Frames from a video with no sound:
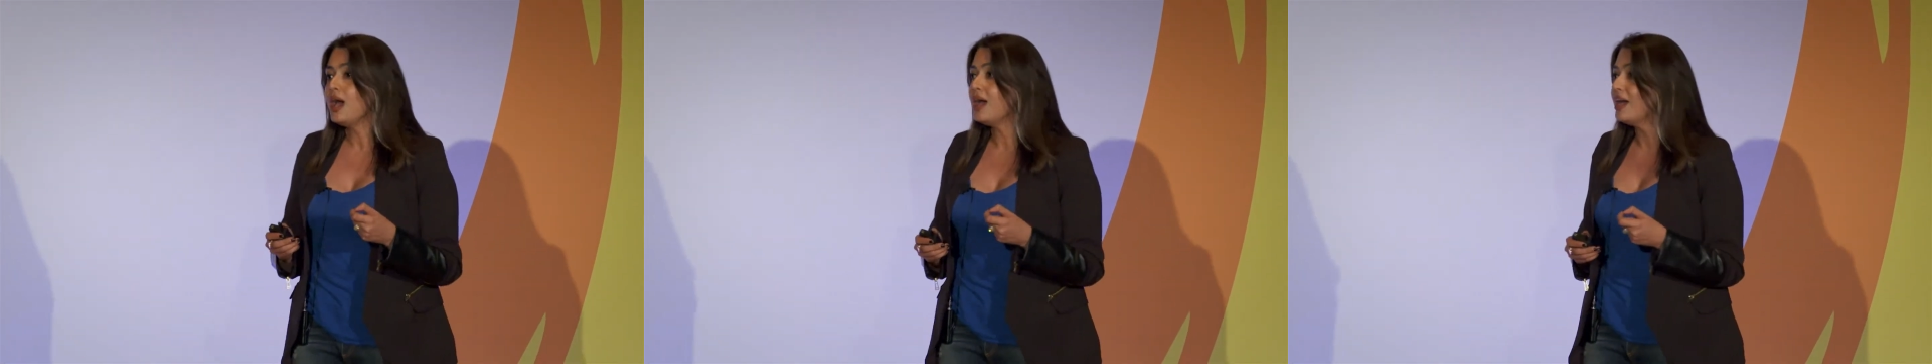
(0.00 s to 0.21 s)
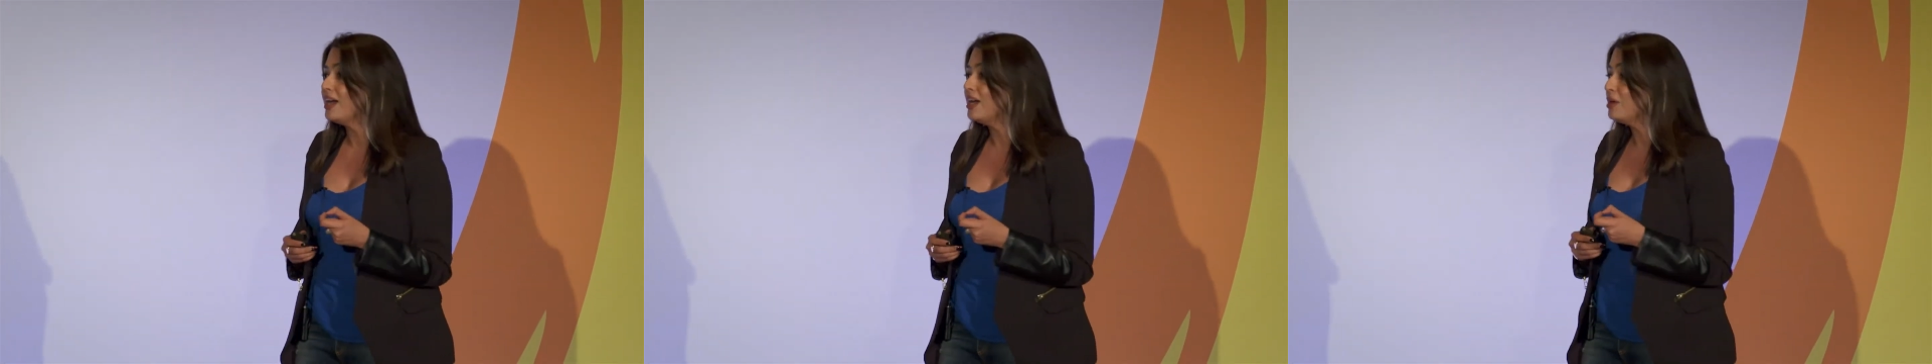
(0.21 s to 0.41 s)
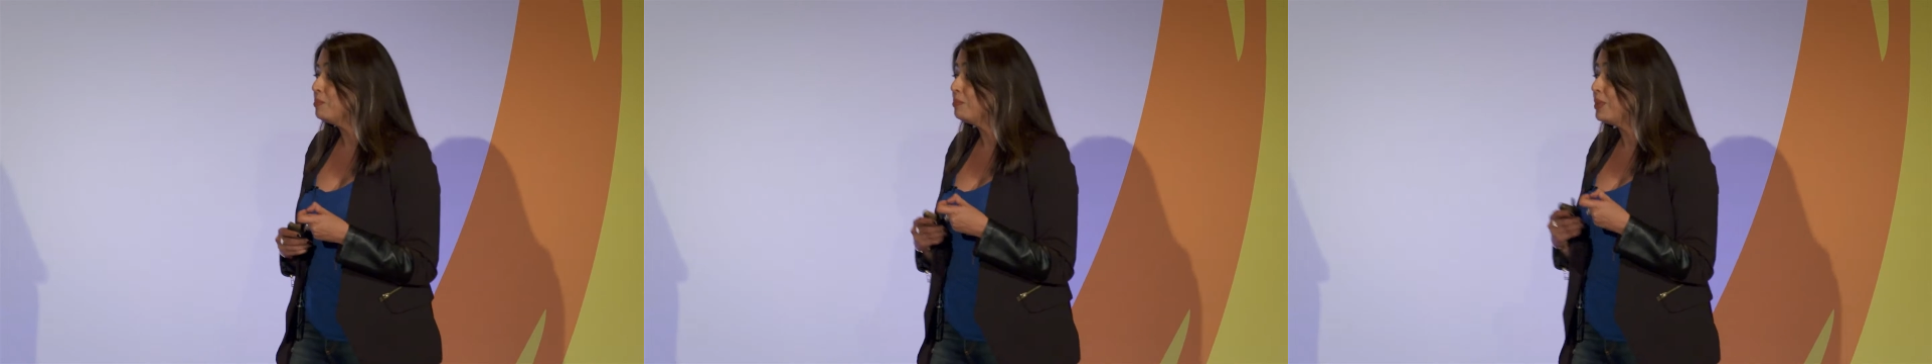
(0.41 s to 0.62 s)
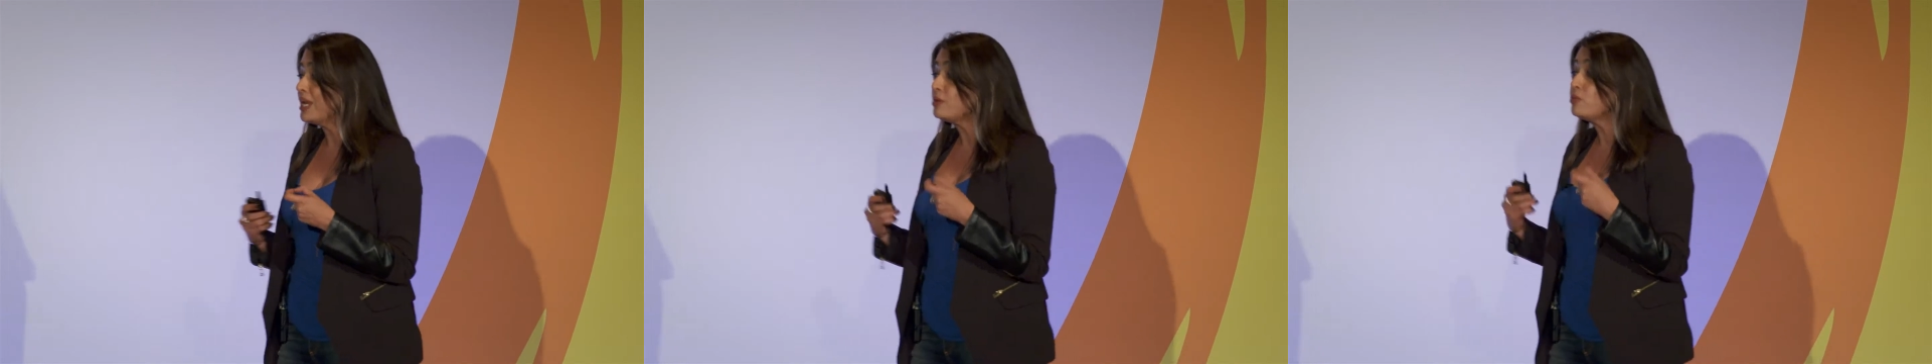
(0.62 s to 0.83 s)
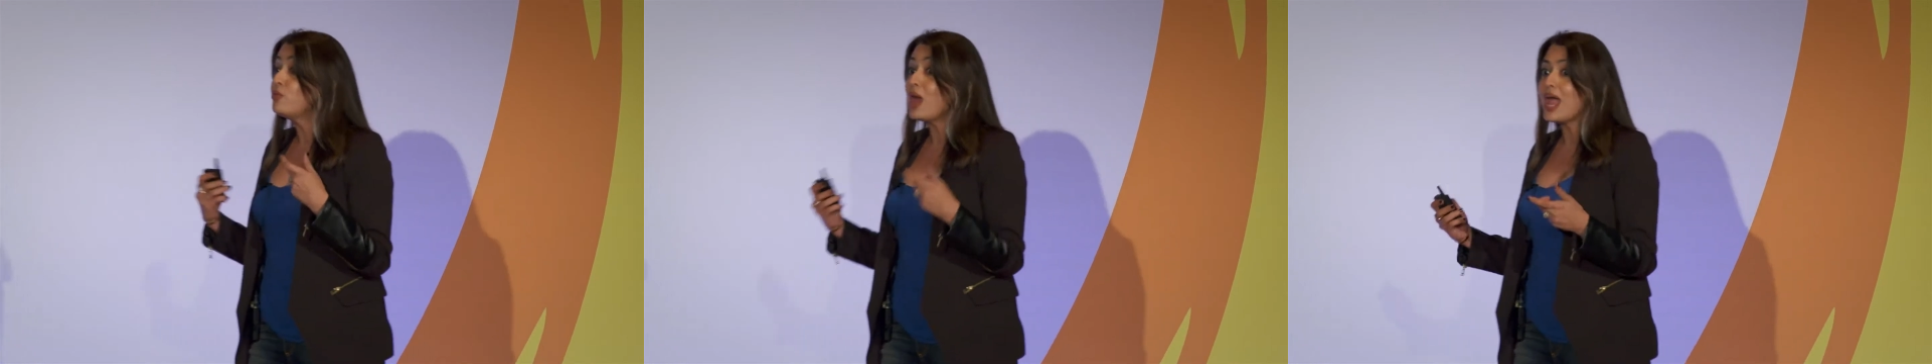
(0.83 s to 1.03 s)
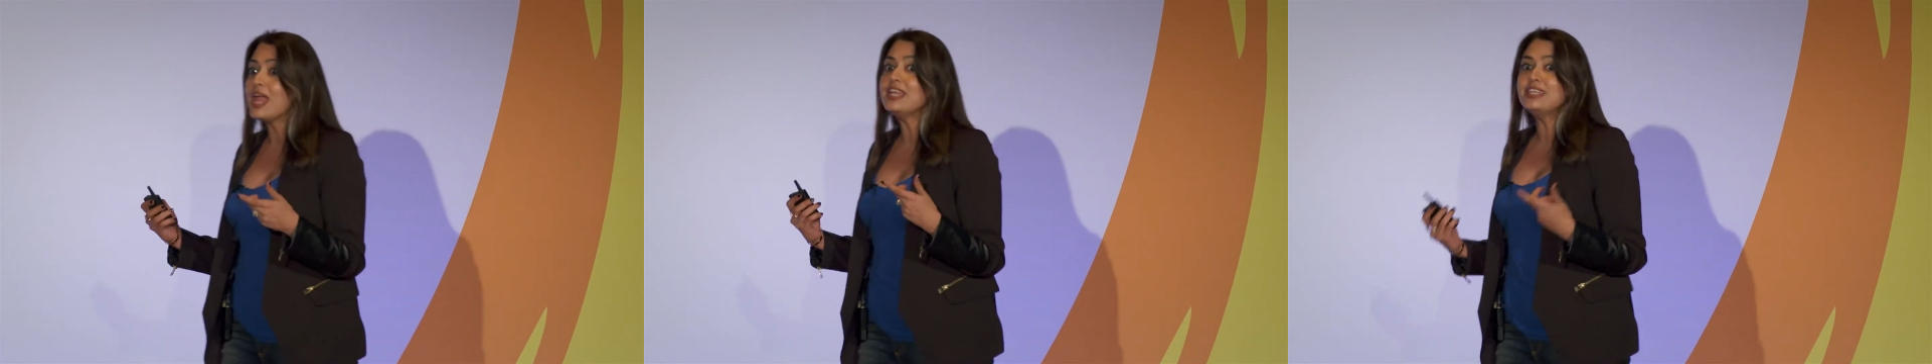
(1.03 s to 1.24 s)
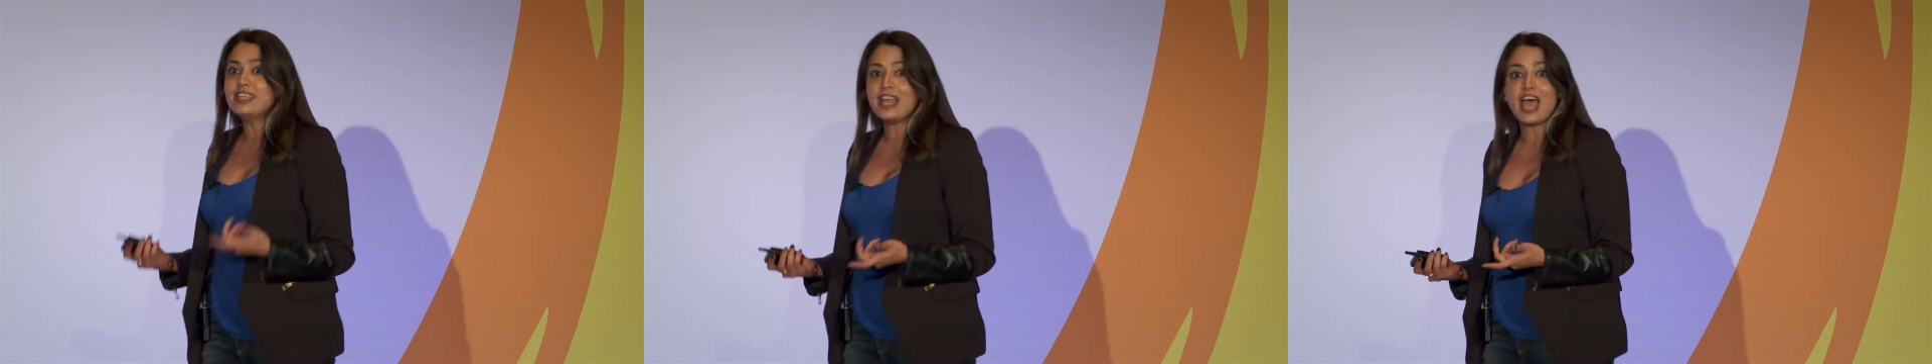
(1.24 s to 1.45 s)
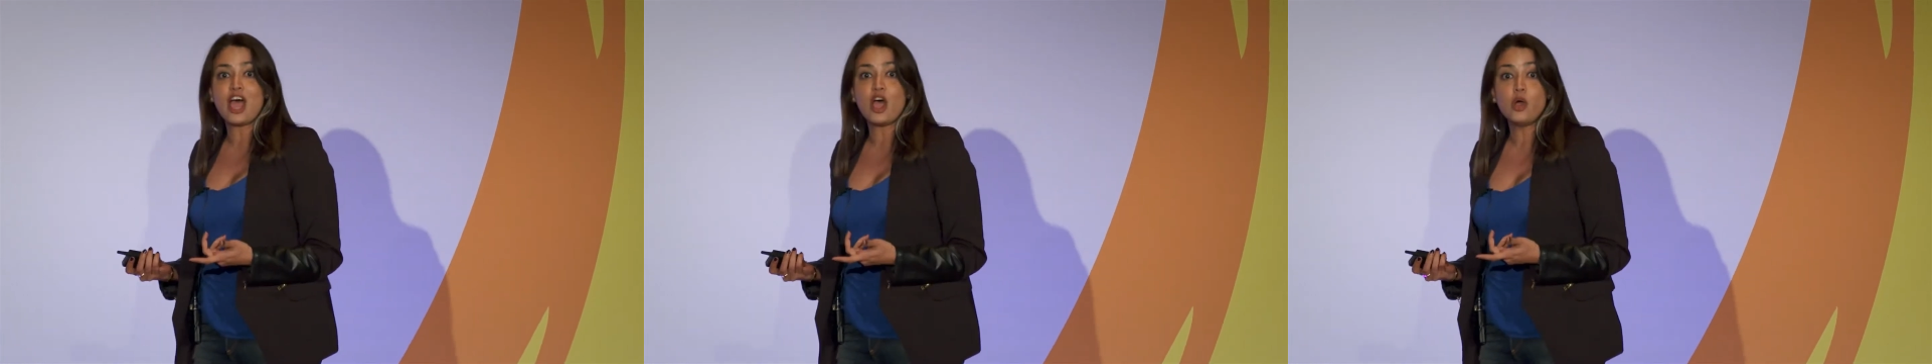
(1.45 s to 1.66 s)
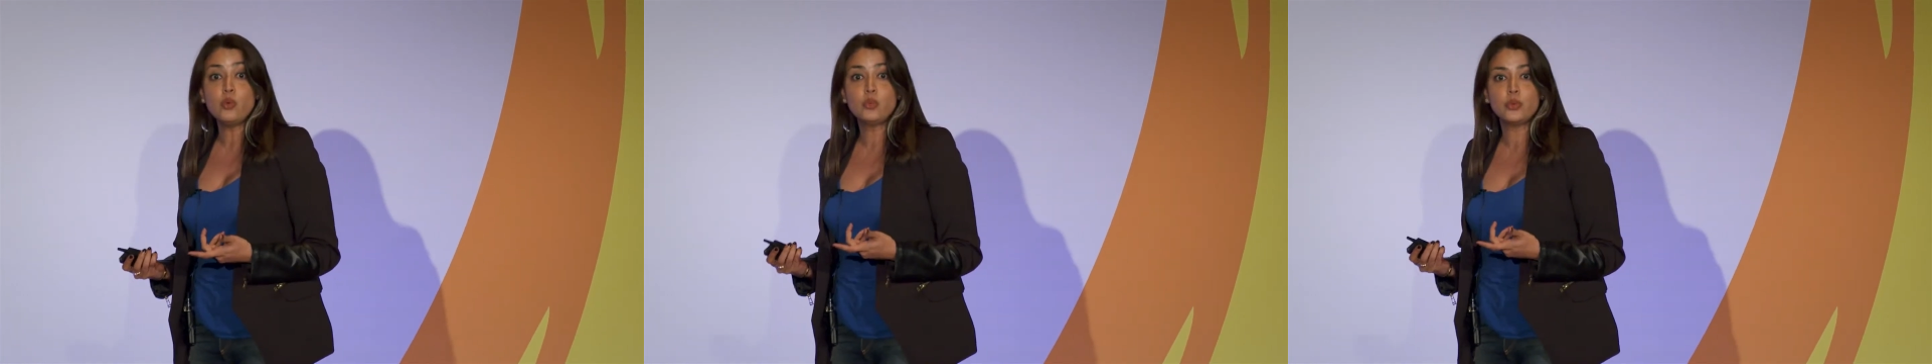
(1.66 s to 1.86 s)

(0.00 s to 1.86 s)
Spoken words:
But right now,